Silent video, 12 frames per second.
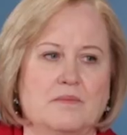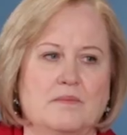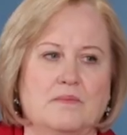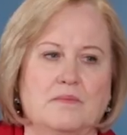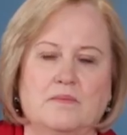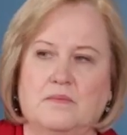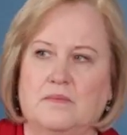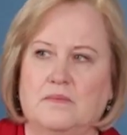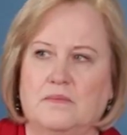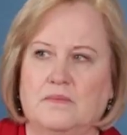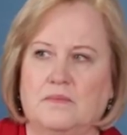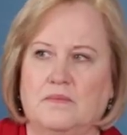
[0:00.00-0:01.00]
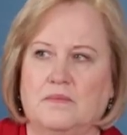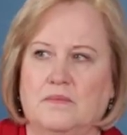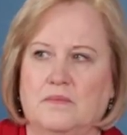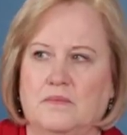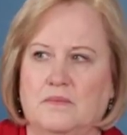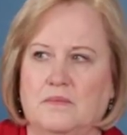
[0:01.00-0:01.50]

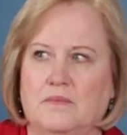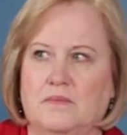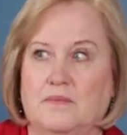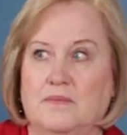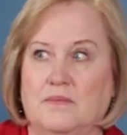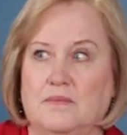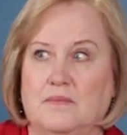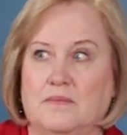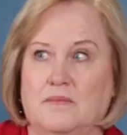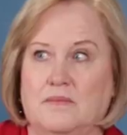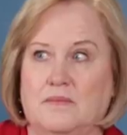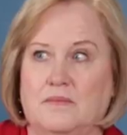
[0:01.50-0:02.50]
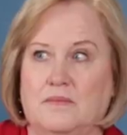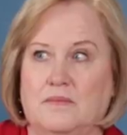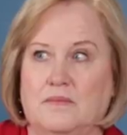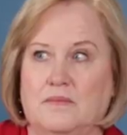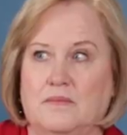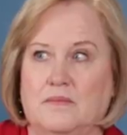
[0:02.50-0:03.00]

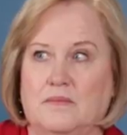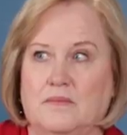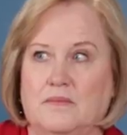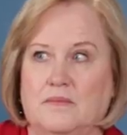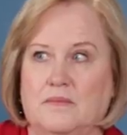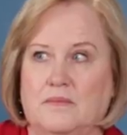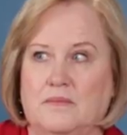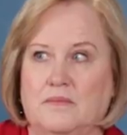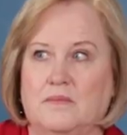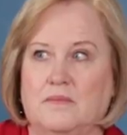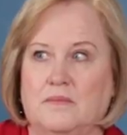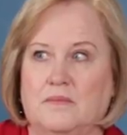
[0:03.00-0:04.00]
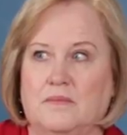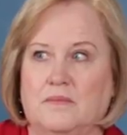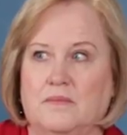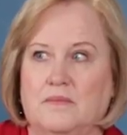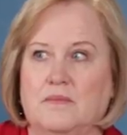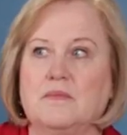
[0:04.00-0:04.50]

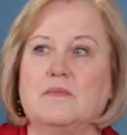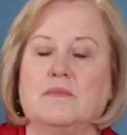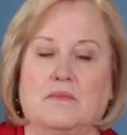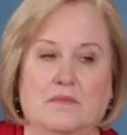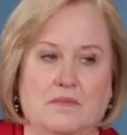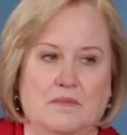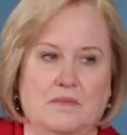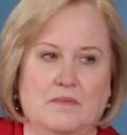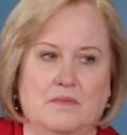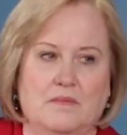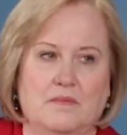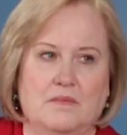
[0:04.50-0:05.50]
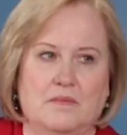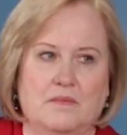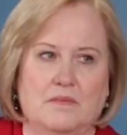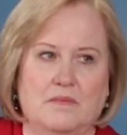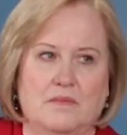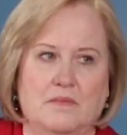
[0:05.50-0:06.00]

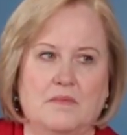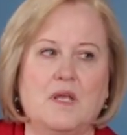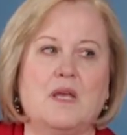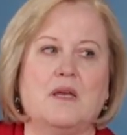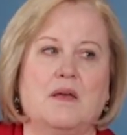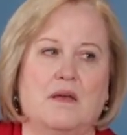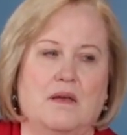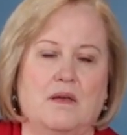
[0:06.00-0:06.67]
No words are spoken by the person on screen.